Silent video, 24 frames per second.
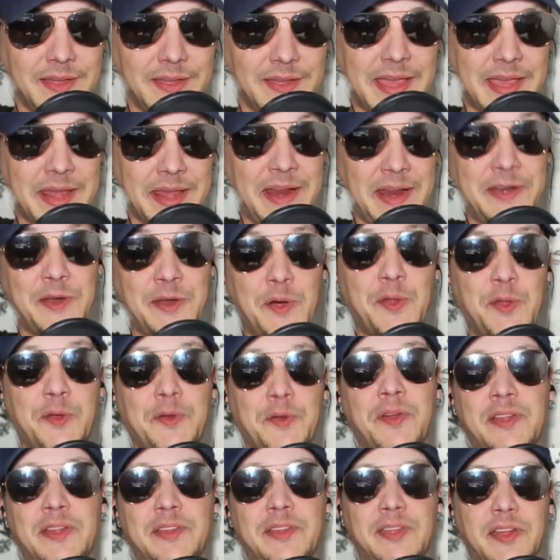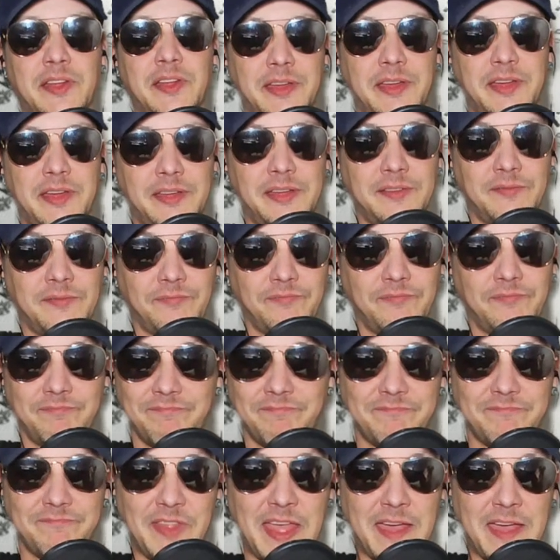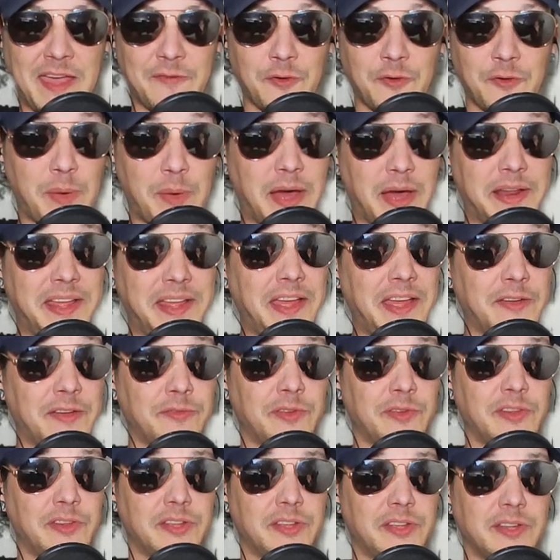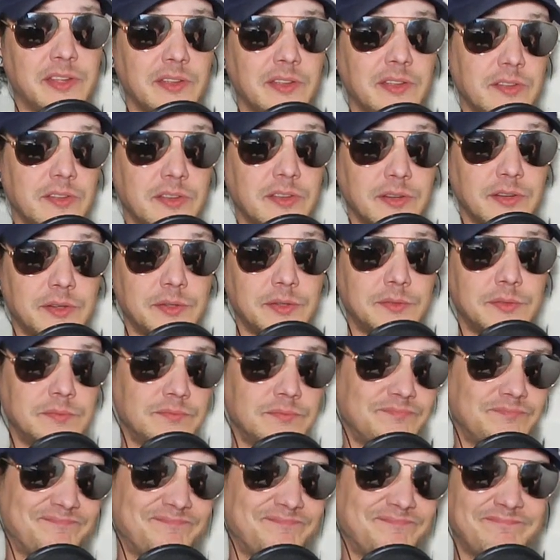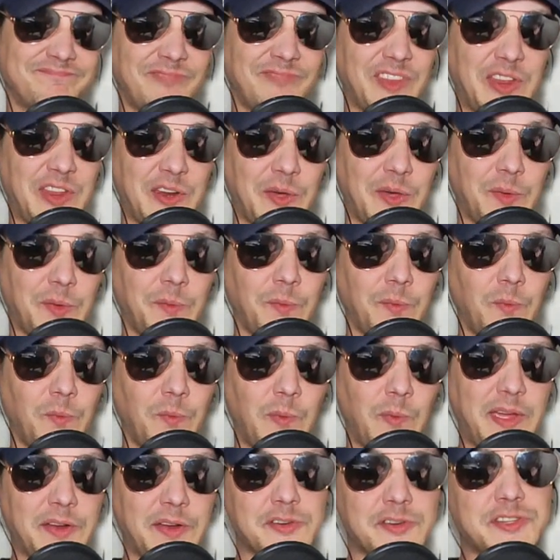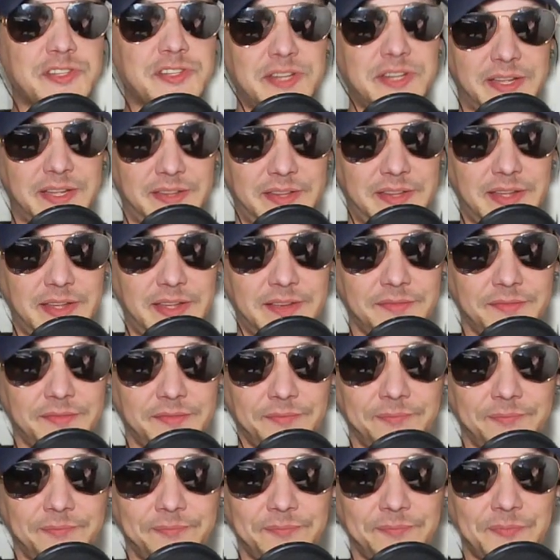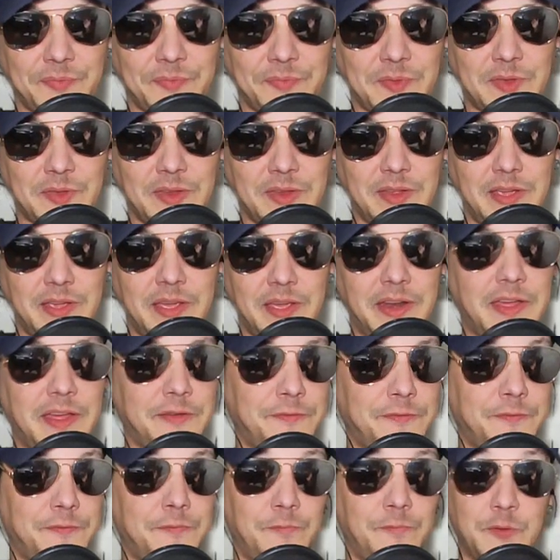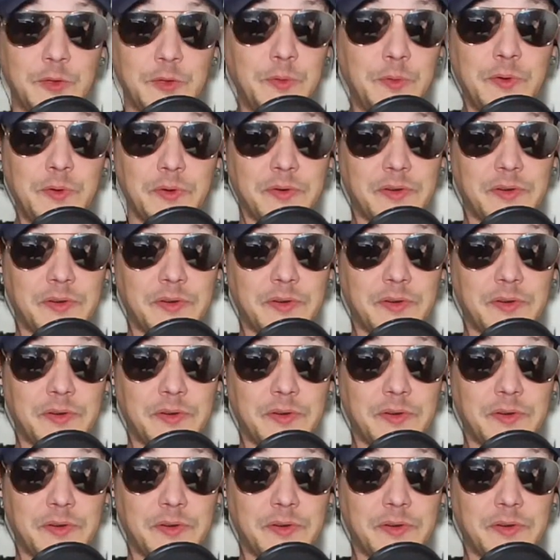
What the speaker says: And I know they're not telling everybody everything. So, we understand that. And if you don't